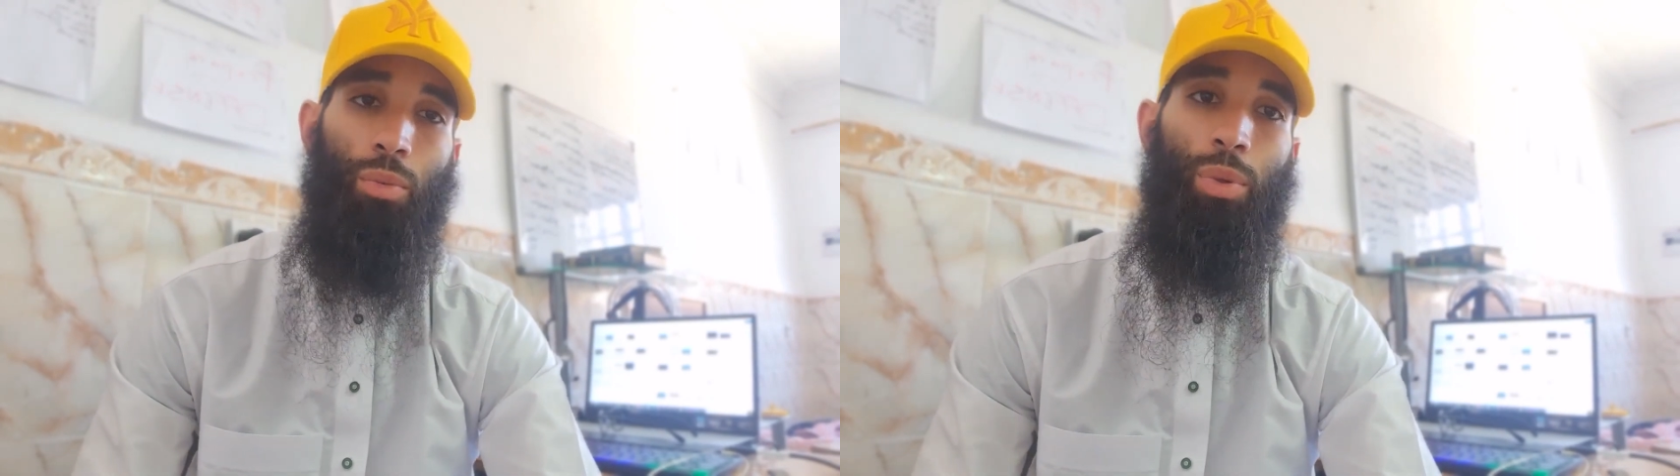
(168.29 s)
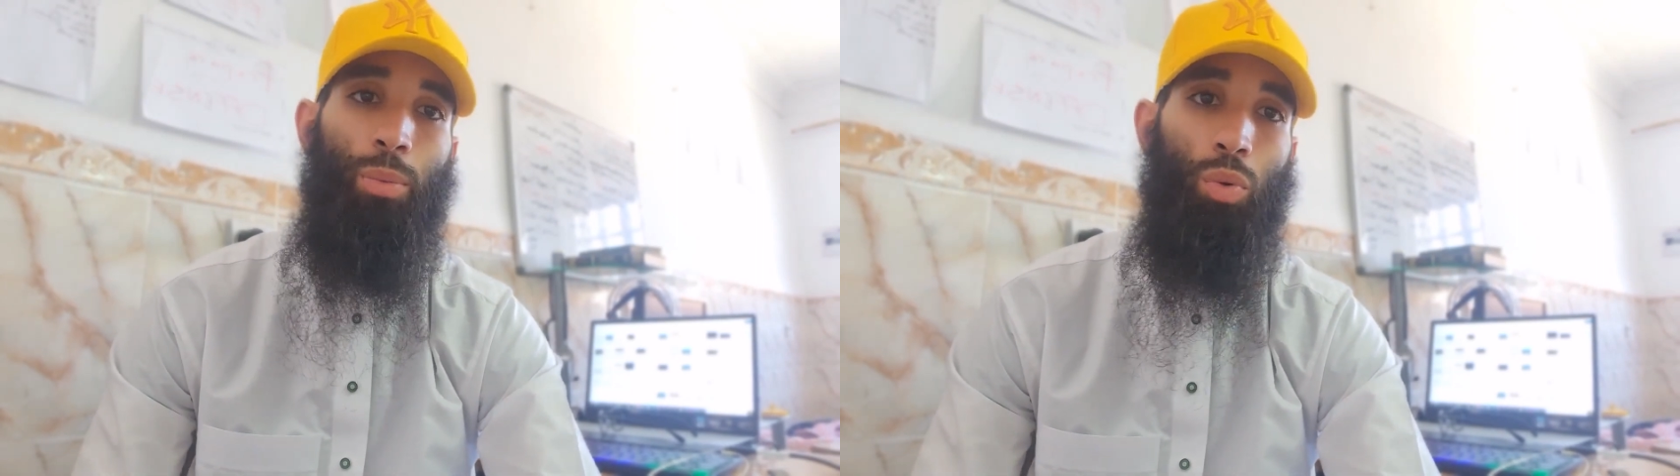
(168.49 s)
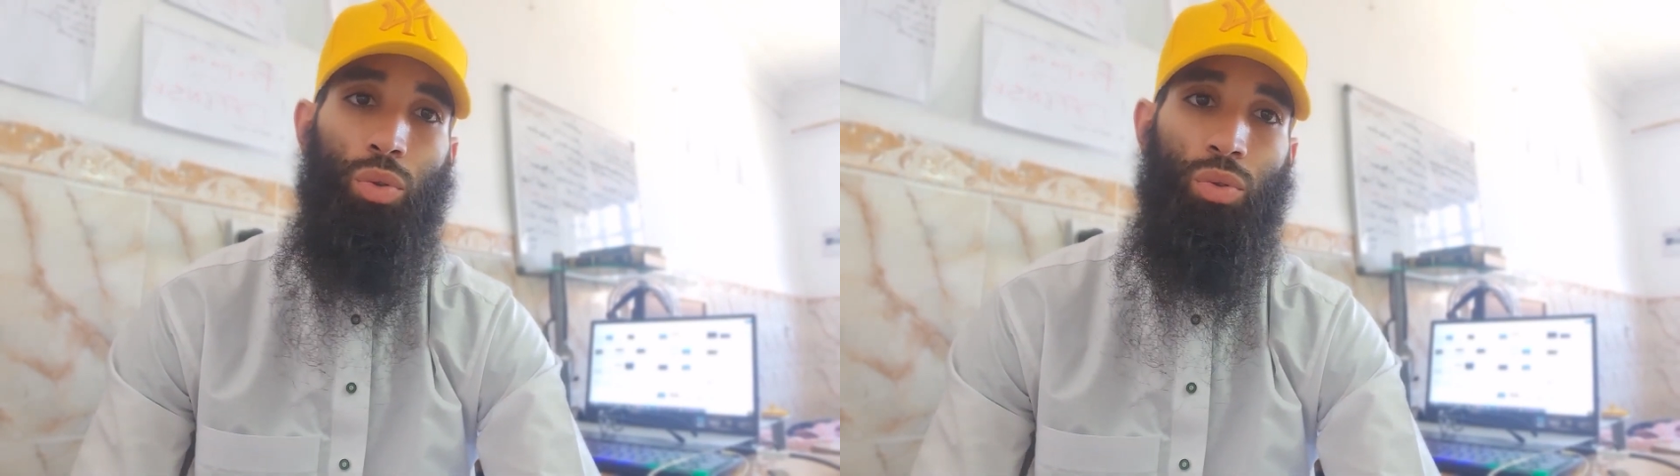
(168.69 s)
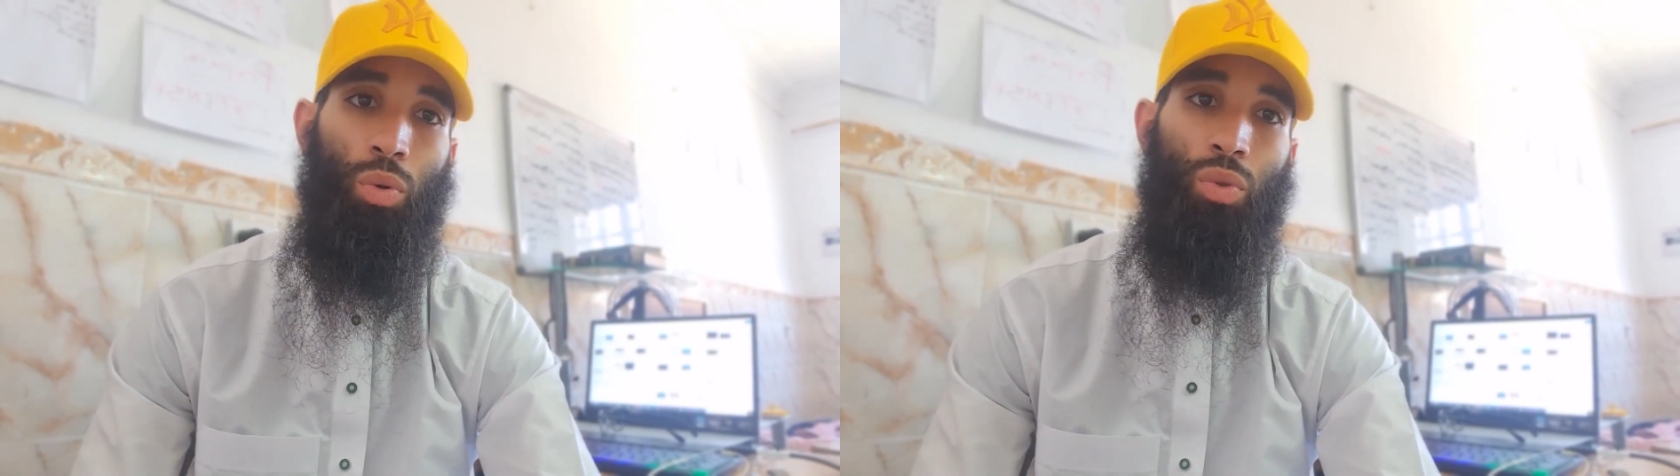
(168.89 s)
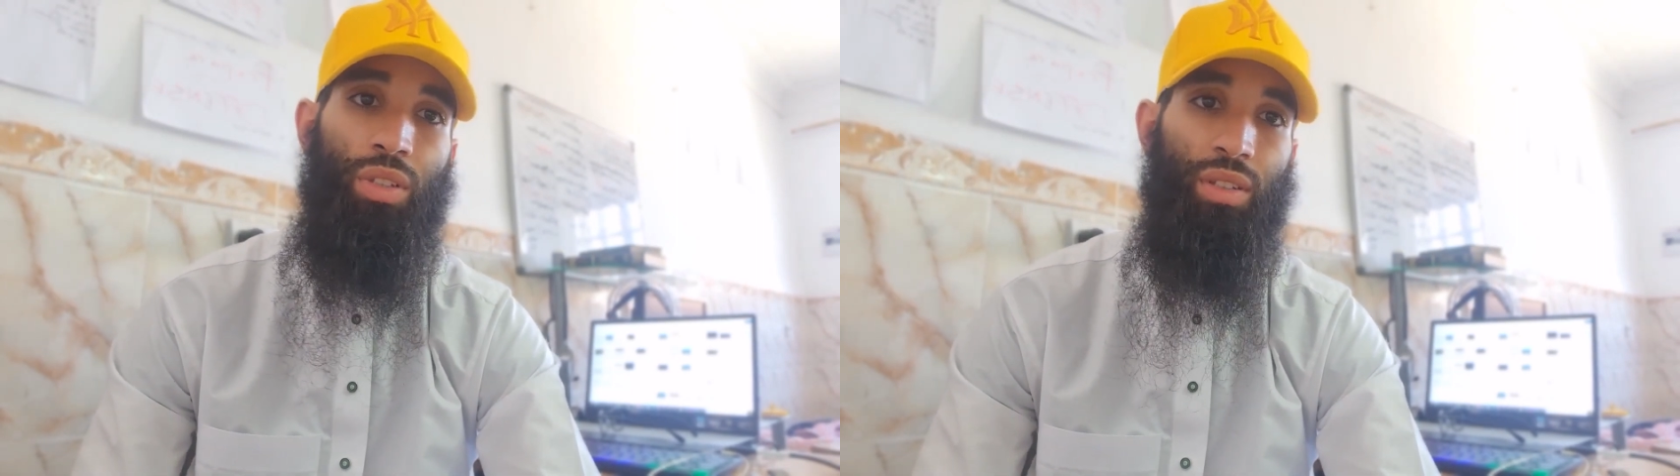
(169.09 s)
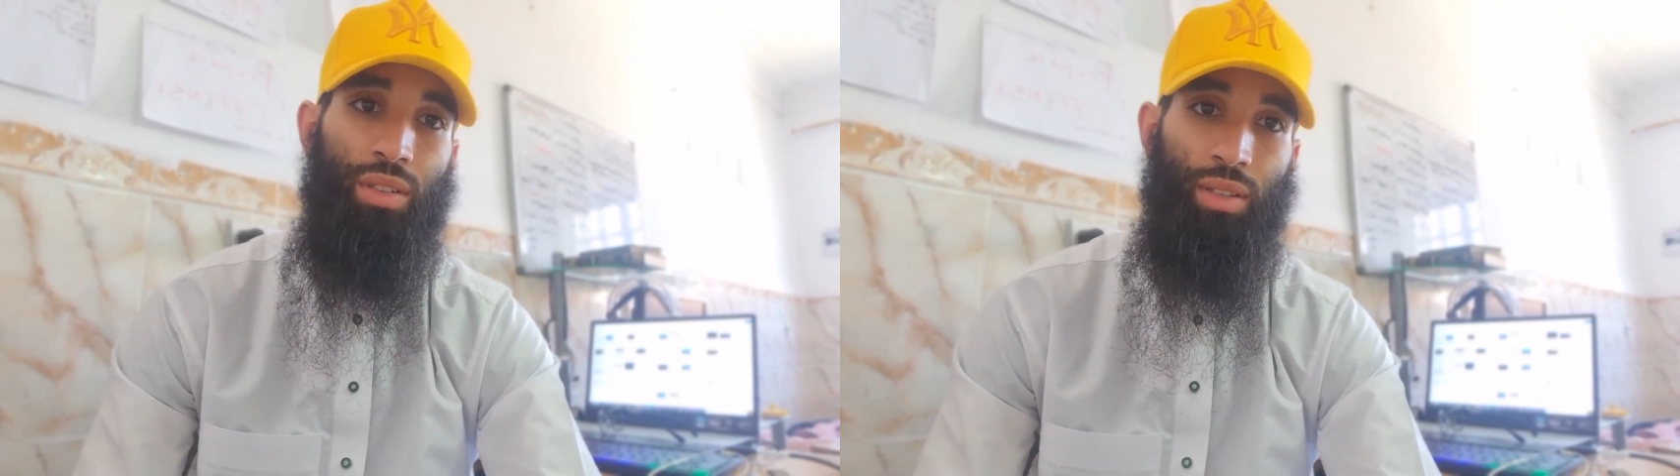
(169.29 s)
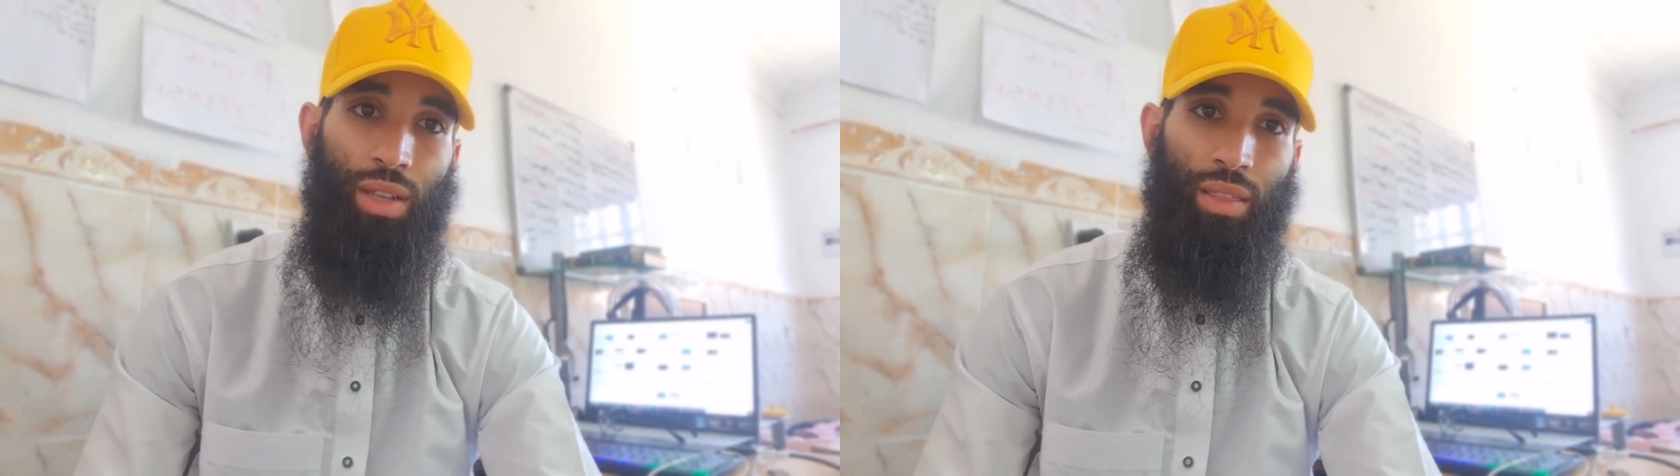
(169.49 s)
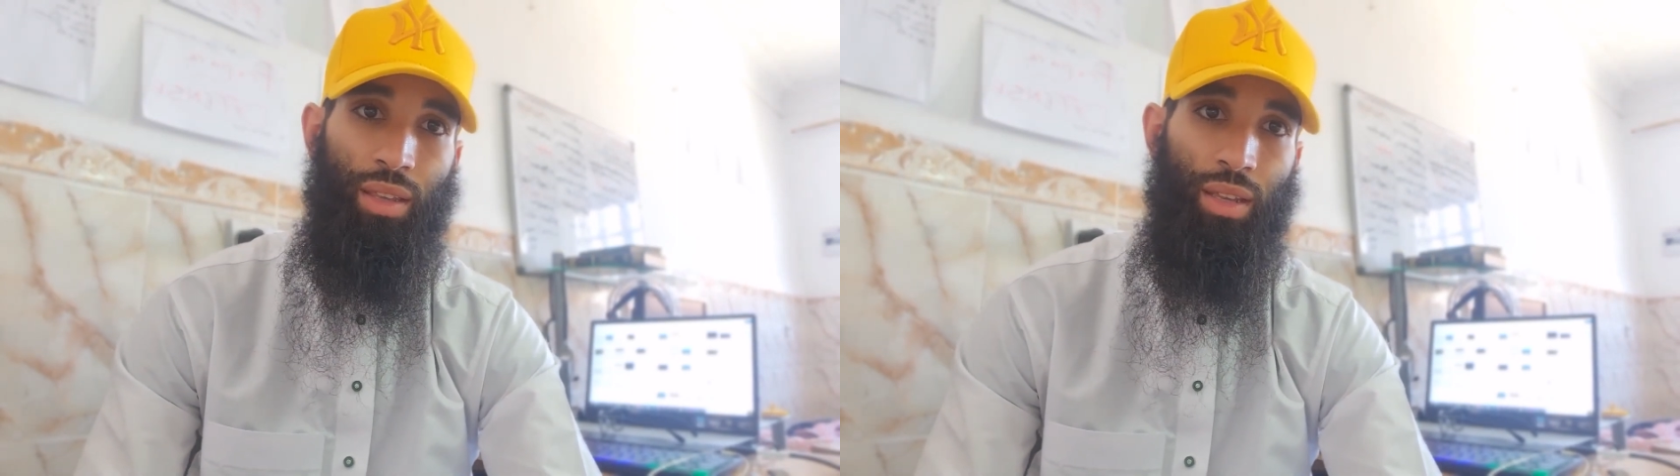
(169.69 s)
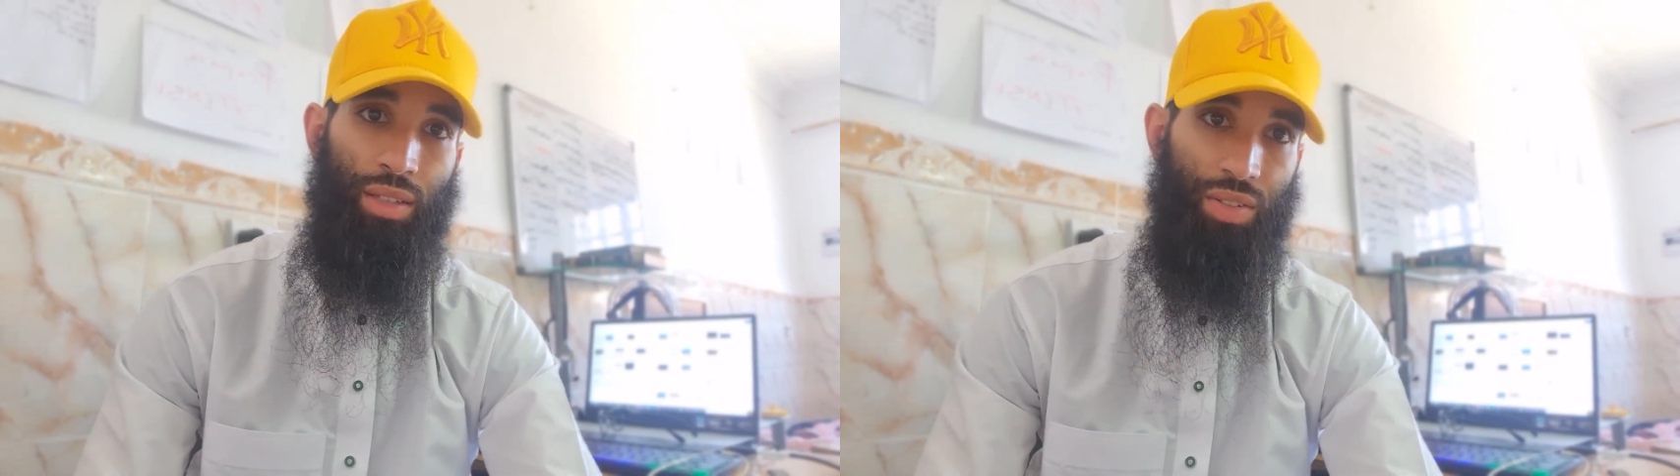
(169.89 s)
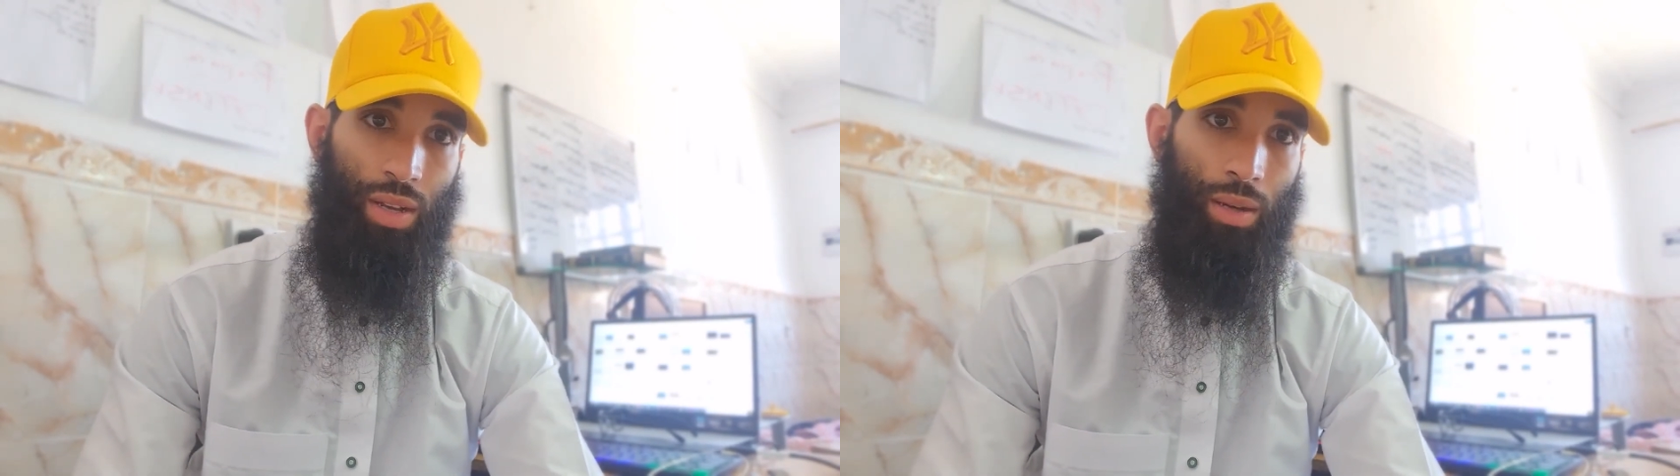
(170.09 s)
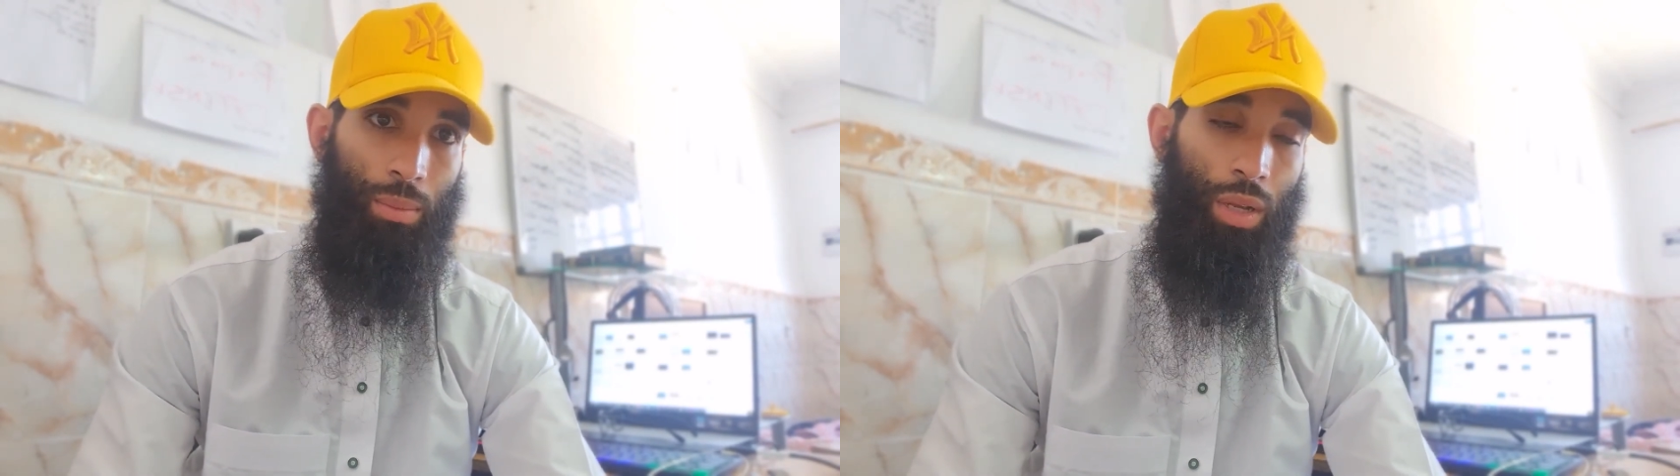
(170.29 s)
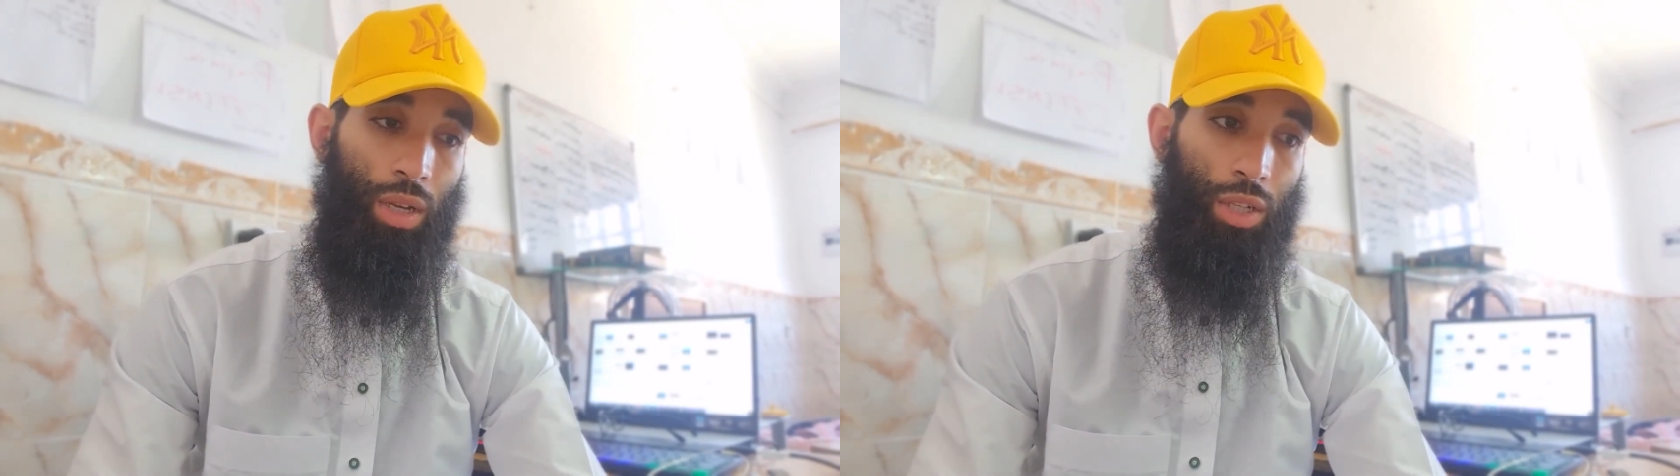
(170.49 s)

people who didn't get the exam.